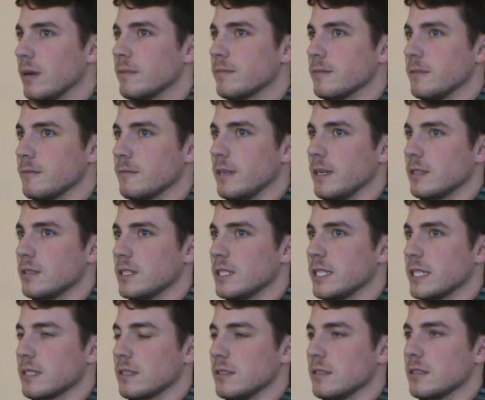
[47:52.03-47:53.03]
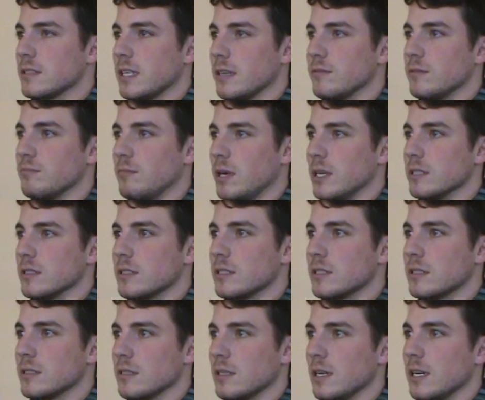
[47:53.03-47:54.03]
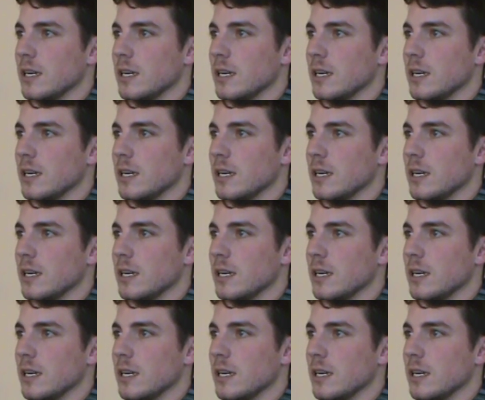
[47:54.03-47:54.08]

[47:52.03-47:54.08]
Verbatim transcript: roughly around six or seven months.